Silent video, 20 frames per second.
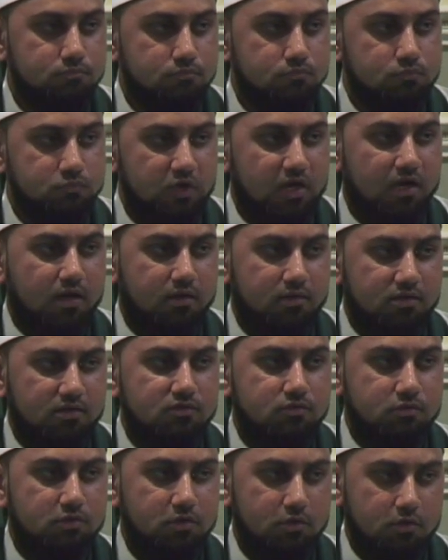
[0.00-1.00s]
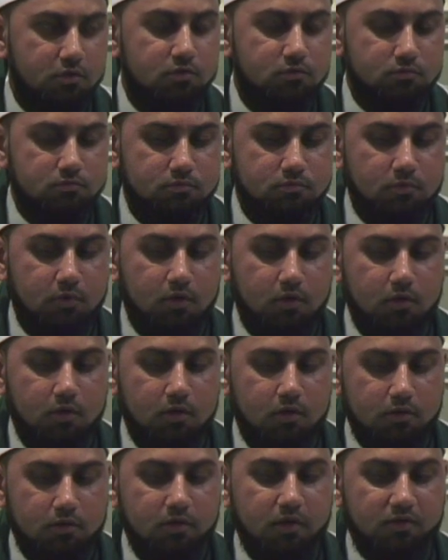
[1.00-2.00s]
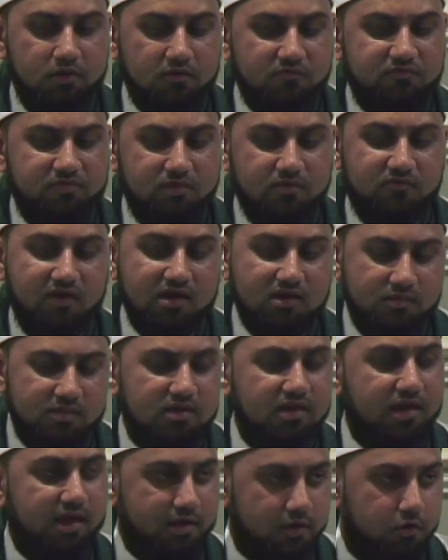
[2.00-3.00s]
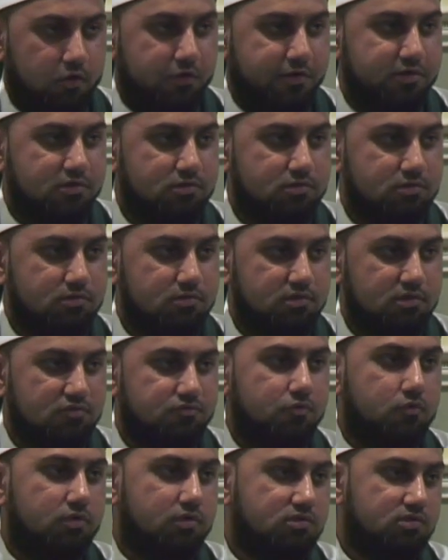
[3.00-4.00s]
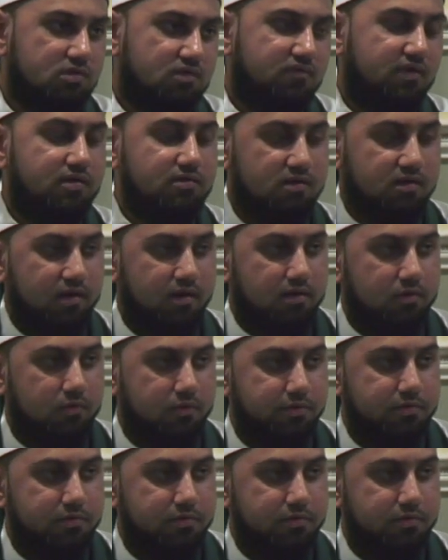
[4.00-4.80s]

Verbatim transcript: yeah, these, yeah, they're divided into categories. These rulings are divided into categories.